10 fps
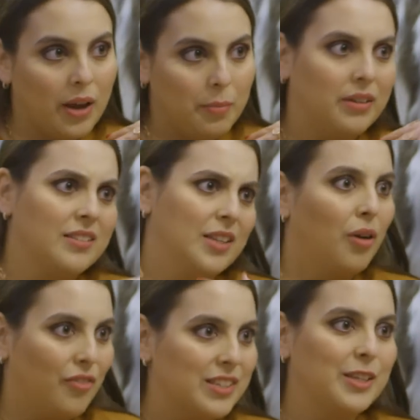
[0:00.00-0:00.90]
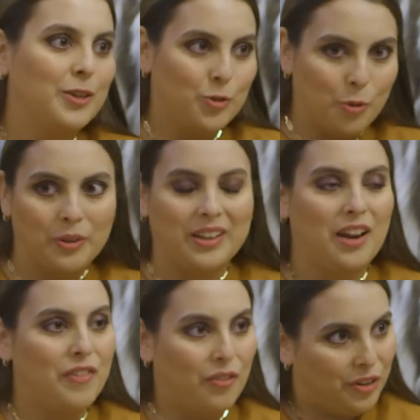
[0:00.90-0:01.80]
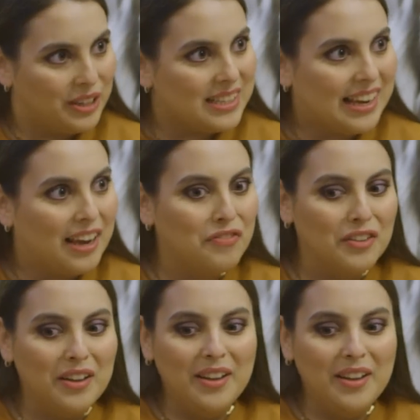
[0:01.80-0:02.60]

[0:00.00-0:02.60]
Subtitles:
because they were obviously controlled and I felt very safe.